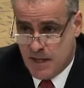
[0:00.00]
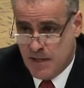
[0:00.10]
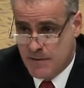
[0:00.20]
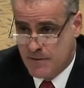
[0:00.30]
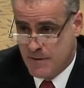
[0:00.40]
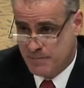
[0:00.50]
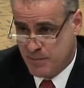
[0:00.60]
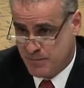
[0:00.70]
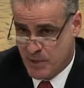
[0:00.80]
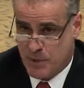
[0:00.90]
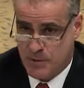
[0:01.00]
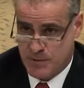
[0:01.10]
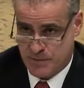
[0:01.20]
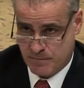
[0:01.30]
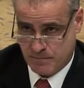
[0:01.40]
under the
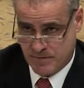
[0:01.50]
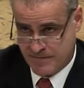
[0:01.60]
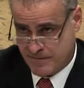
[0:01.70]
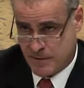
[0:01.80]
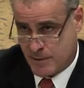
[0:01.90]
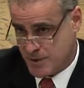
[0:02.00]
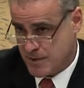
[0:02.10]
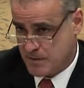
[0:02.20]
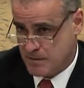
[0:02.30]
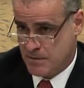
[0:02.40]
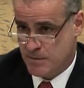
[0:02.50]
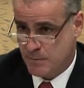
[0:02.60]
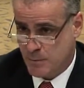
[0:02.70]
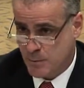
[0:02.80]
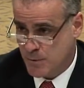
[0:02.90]
proposed reversion to the
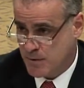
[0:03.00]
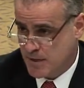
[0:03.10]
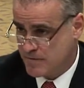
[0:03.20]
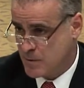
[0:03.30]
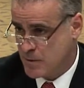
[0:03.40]
rule of,